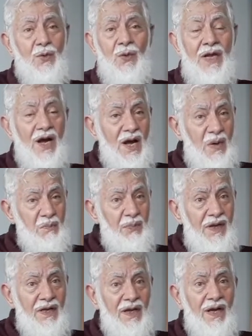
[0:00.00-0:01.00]
on a
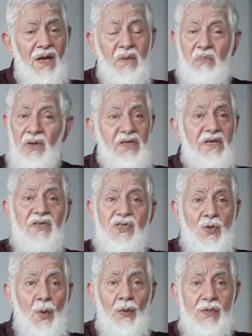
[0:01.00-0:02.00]
company, but it's
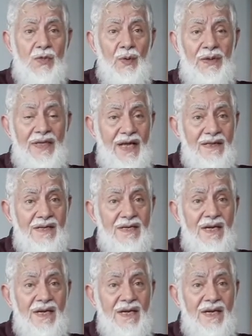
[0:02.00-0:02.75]
also debt,